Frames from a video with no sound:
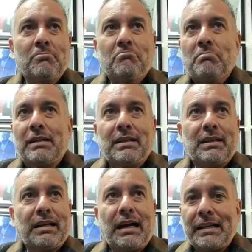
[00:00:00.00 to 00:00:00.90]

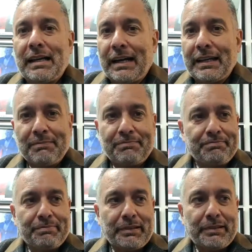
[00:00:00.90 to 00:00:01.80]
I
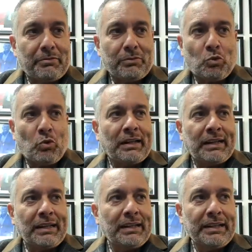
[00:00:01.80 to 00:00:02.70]
quite
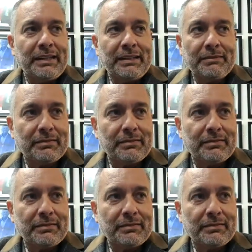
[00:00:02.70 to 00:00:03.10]
clearly